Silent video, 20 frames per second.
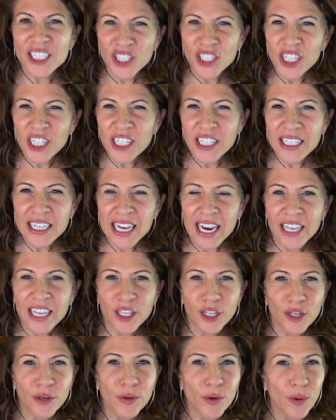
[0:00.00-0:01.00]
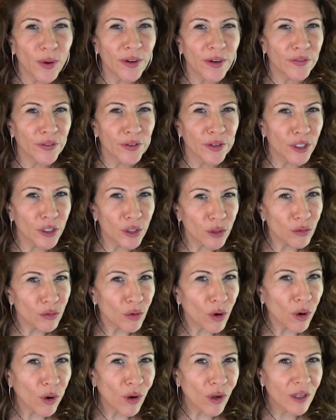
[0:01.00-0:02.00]
just say that you're going for a new
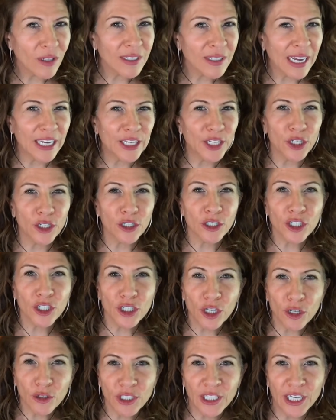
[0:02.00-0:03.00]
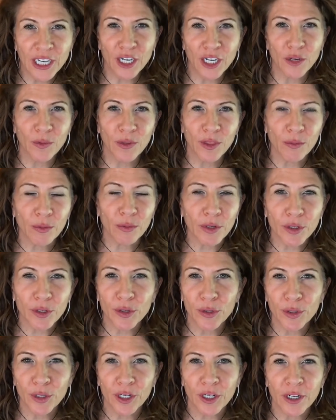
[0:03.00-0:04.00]
role and you're negotiating with the
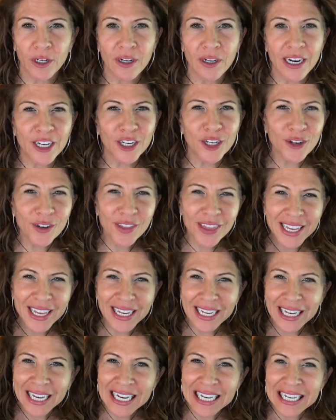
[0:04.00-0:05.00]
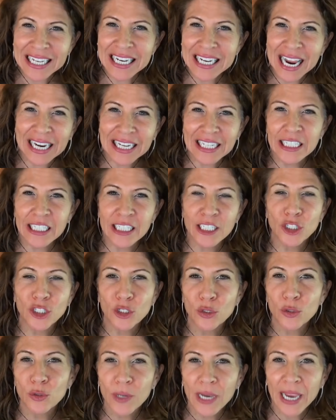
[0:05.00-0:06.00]
recruiter. You're thinking
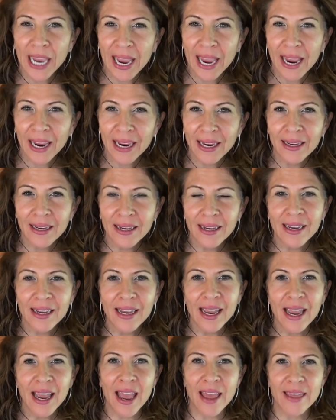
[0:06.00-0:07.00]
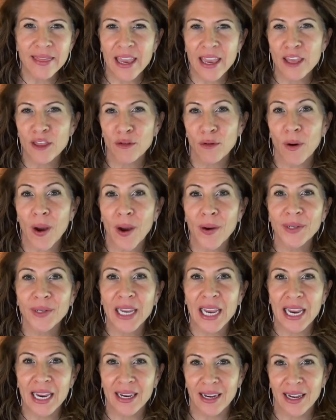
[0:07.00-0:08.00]
92K and they throw out
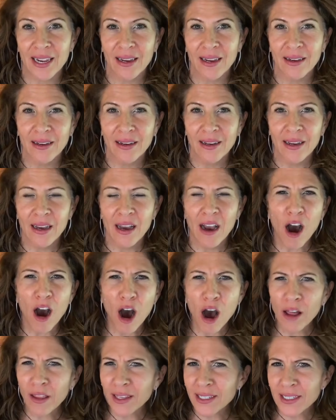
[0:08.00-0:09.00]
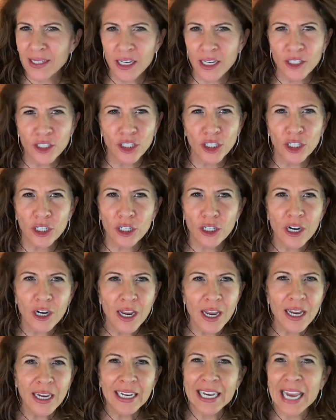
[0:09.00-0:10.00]
80. All of a sudden, you're
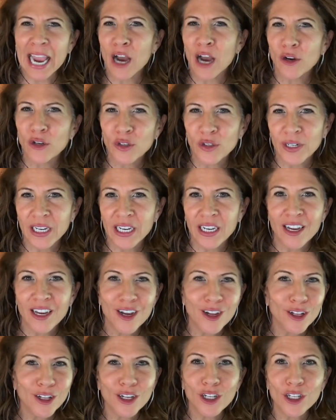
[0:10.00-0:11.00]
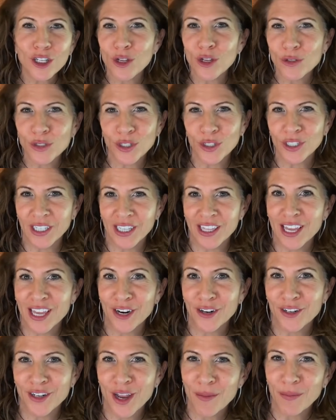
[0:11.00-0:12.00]
countering closer to their
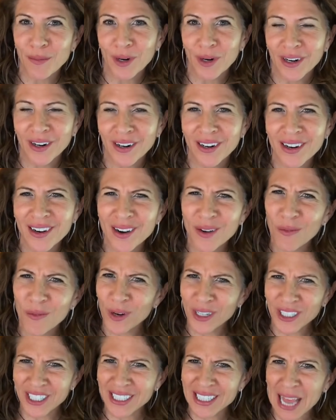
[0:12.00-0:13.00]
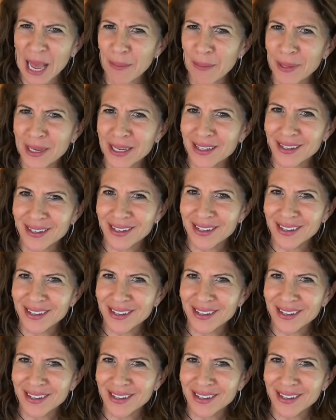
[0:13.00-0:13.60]
number. What just happened?